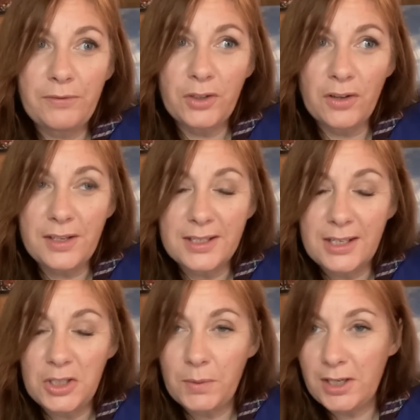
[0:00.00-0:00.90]
we've got this
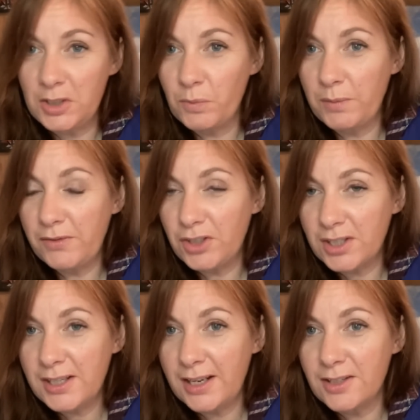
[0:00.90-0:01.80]
situation where we've
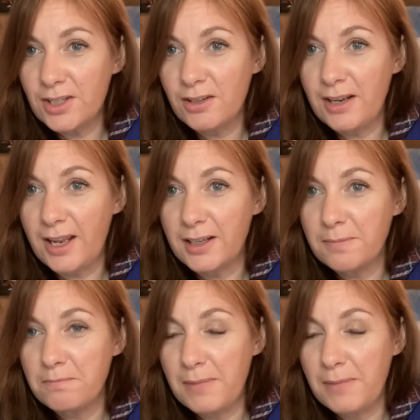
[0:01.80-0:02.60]
just had Sunak